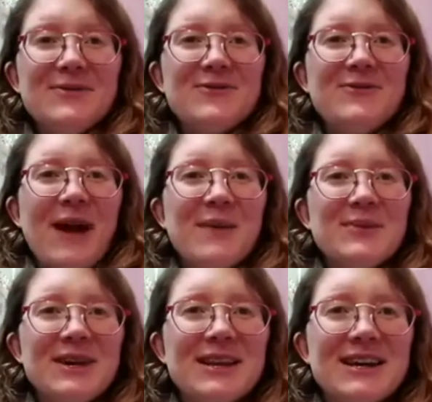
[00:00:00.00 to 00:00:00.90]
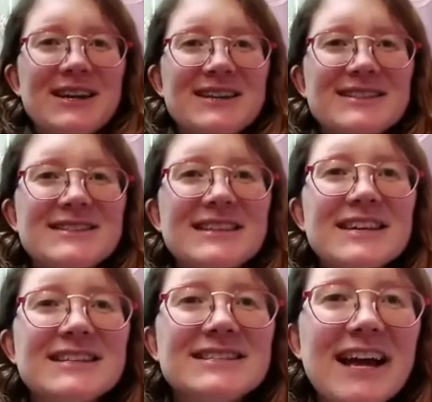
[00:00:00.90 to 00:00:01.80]
Fabulous.
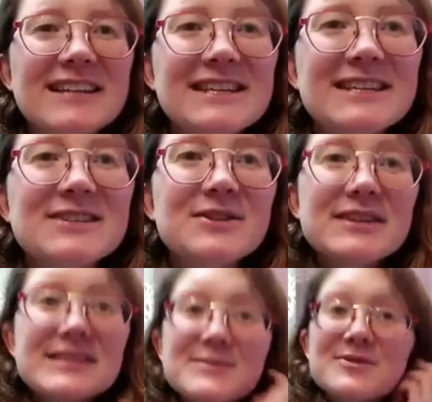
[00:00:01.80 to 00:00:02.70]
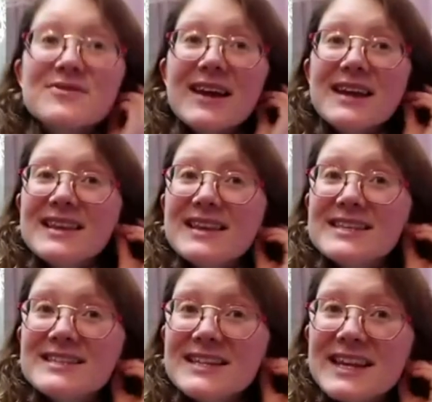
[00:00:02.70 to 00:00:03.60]
Santi's doing some great
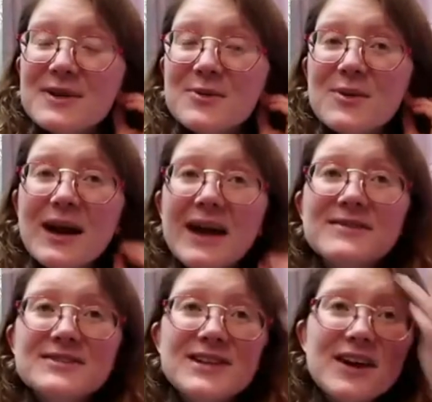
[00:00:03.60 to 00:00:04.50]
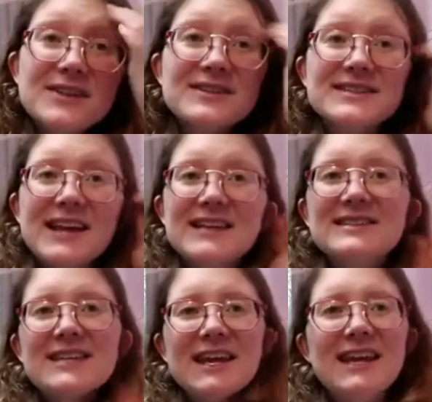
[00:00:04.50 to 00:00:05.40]
listening. Well done,
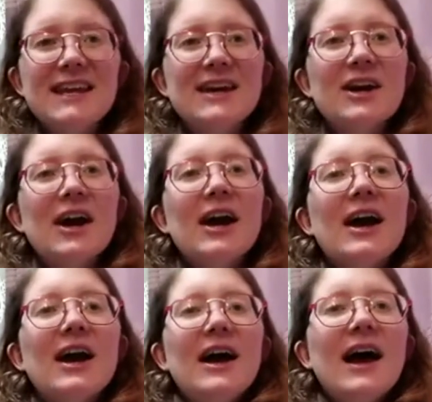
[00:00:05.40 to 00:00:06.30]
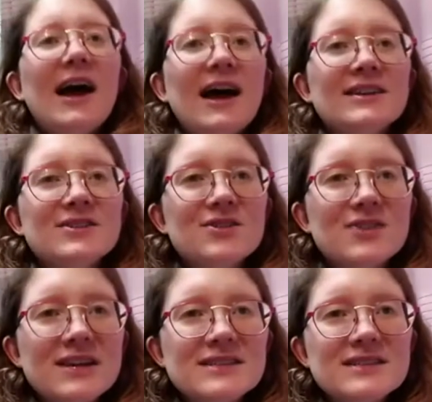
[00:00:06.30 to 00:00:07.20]
Santi. At
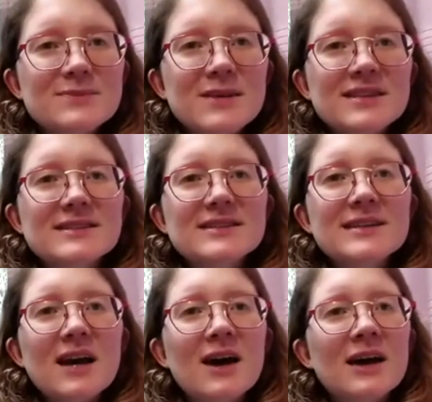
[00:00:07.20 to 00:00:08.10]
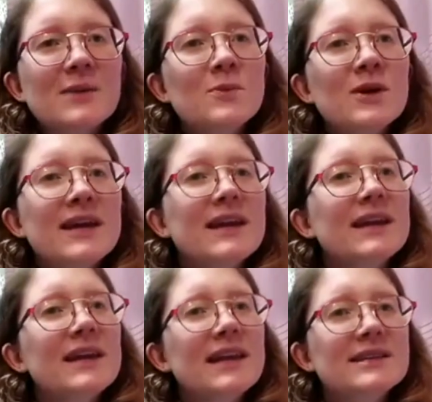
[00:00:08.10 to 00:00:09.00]
Christmas time,
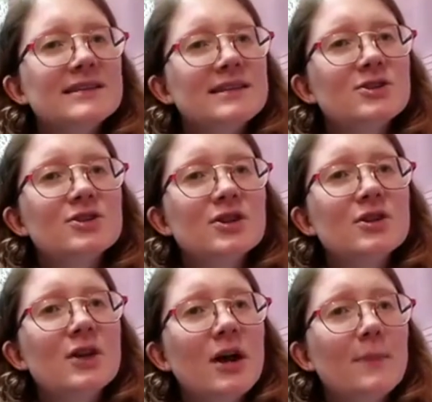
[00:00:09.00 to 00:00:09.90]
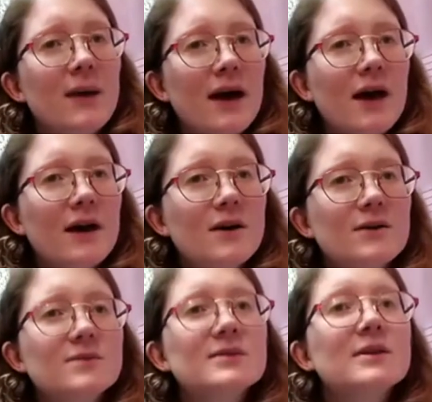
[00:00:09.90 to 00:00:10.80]
we listen to the
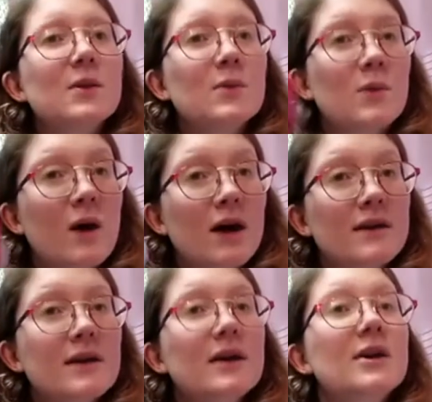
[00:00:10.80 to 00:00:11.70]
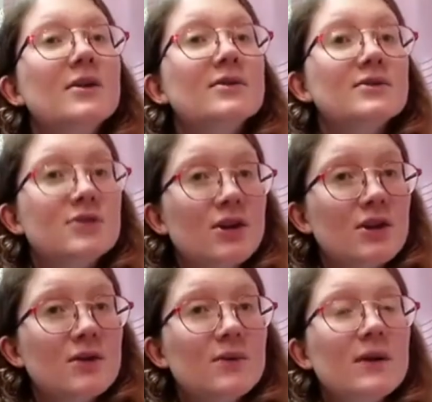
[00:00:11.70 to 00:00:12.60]
bells. One,
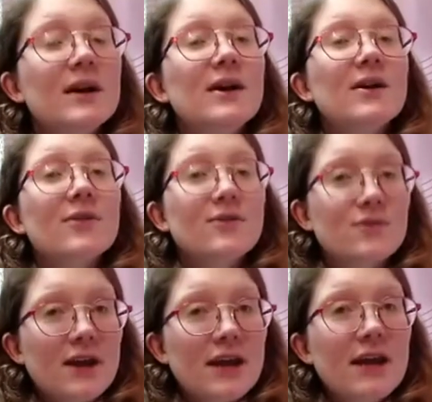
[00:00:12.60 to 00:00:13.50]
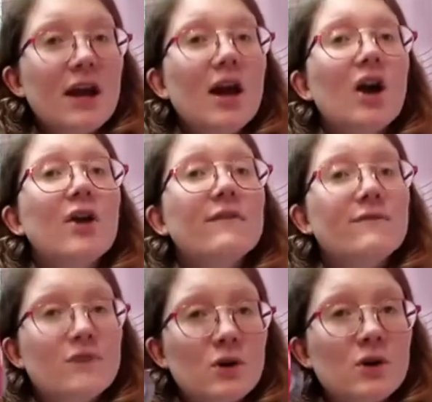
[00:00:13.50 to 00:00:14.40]
two, three,
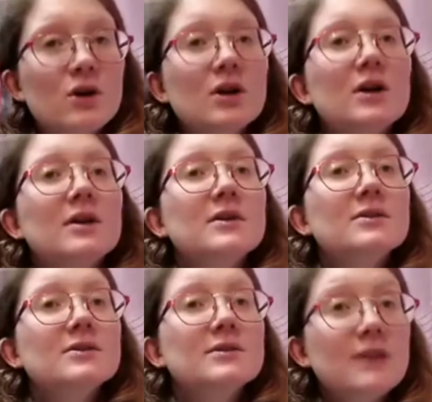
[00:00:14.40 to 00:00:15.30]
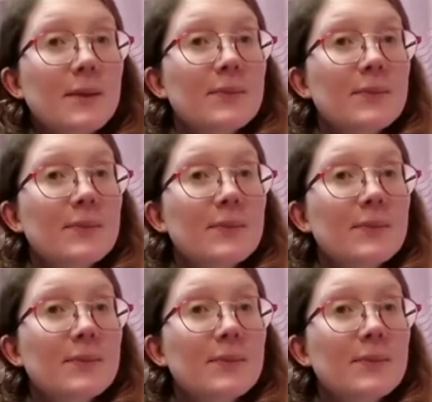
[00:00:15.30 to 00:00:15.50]
four. Stop.